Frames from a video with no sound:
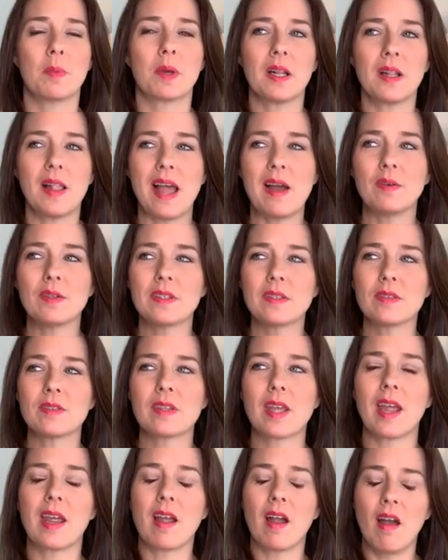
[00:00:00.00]
But allowance
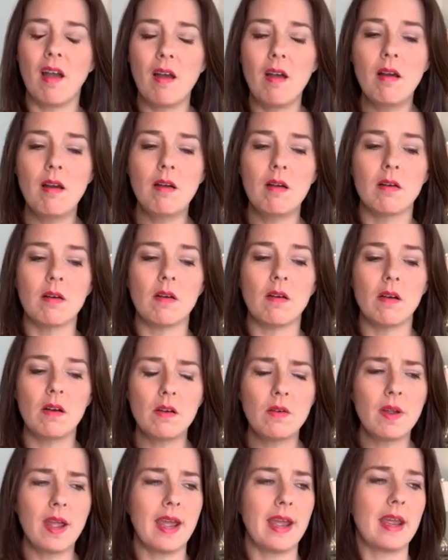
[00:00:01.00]
is like, oh,
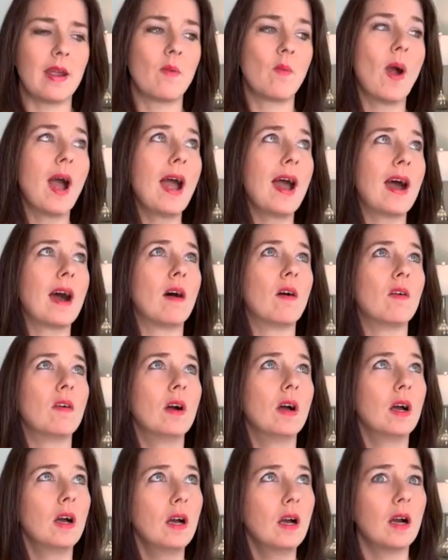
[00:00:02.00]
okay,
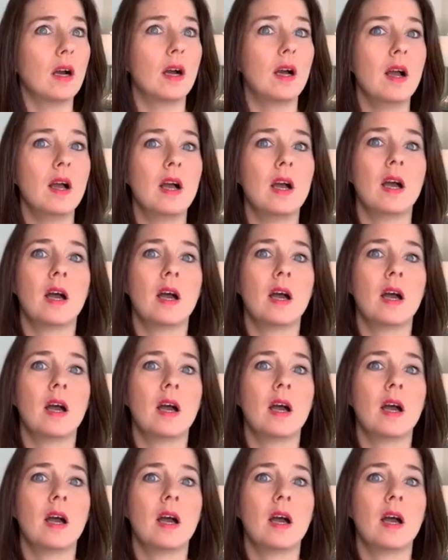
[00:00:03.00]
wow, huh.